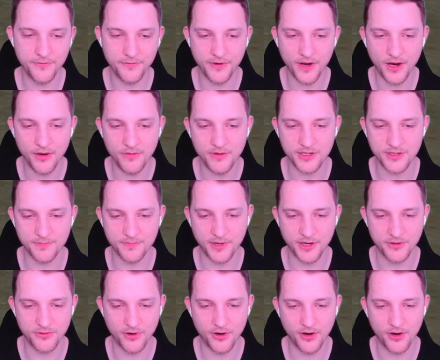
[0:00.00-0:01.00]
fairies by
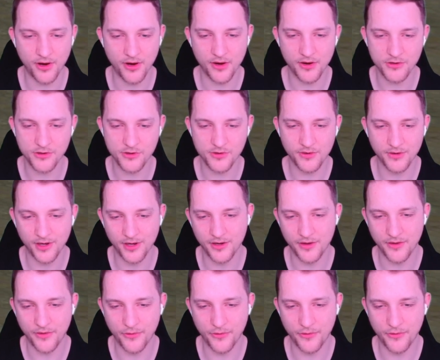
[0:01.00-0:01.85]
drawing uh,